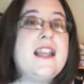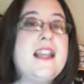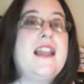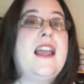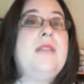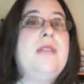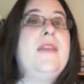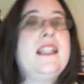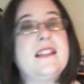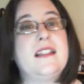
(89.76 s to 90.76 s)
and
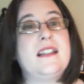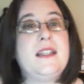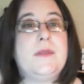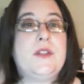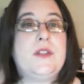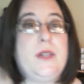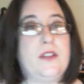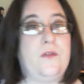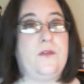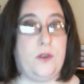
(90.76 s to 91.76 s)
basically between the
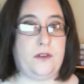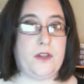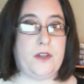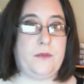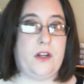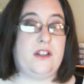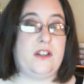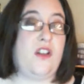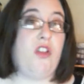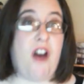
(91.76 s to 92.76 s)
four of them there is a
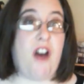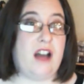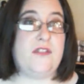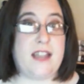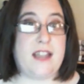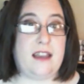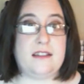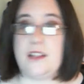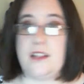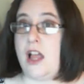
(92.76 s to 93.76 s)
lot of sex.
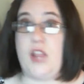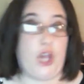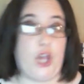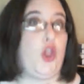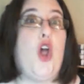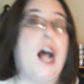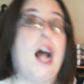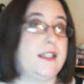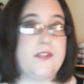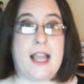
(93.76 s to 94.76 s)
Like, lots of
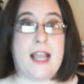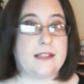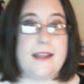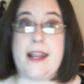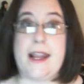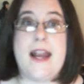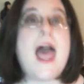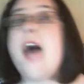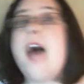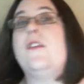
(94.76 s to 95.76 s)
sex. Like, in
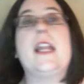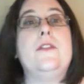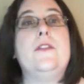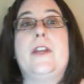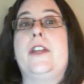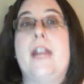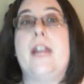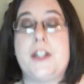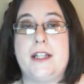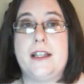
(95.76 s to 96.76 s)
every
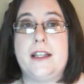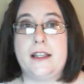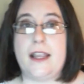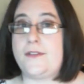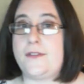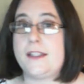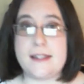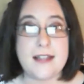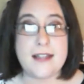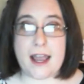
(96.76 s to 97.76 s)
configuration. If this
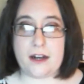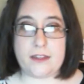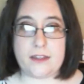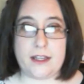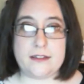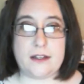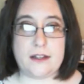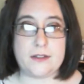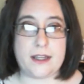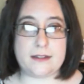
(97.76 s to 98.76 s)
entire thing
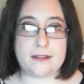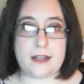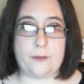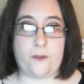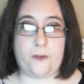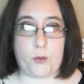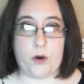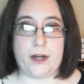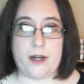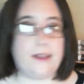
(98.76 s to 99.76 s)
sounds like a setup for
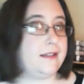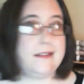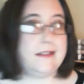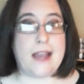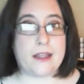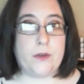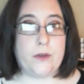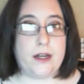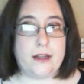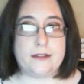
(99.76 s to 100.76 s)
porn, that's exactly
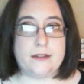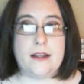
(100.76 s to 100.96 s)
what it is.